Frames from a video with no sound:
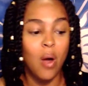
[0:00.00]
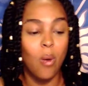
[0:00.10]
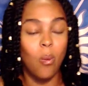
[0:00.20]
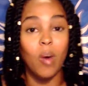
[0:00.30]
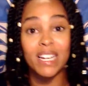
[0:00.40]

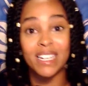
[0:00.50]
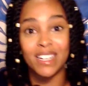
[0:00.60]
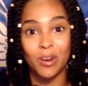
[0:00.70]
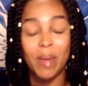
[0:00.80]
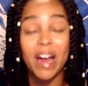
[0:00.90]
what
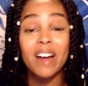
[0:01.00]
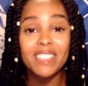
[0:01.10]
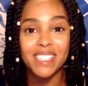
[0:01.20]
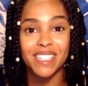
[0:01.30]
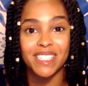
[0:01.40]
your parents
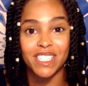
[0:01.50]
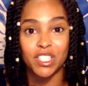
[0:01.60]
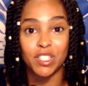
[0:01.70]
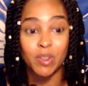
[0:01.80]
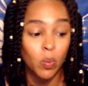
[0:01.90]
didn't
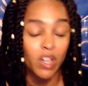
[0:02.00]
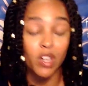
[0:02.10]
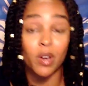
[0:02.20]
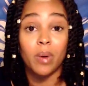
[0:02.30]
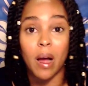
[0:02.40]
teach you and what
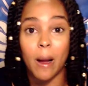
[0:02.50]
your